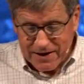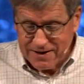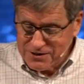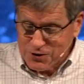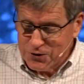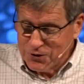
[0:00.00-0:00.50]

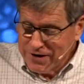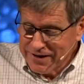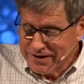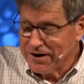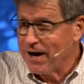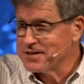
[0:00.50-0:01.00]
And so
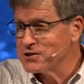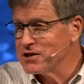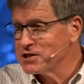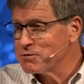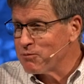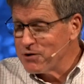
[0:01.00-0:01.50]
God
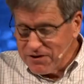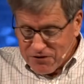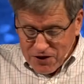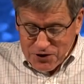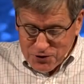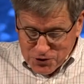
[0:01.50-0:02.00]
sent a spring
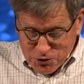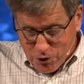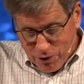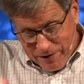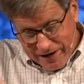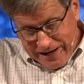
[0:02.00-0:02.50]

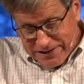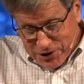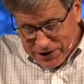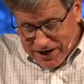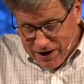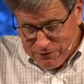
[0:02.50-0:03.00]
thunderstorm and He
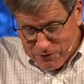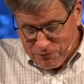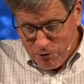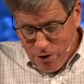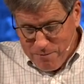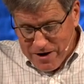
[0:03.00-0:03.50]
took care of it
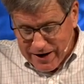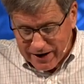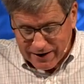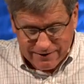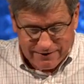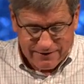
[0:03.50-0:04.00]
for
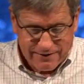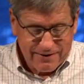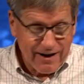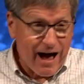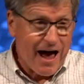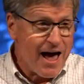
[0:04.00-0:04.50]
me.
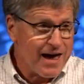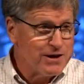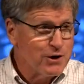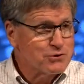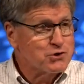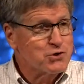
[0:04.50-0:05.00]
I had
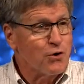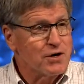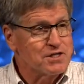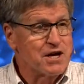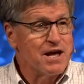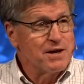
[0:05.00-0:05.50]
no
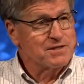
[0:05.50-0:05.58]
choice.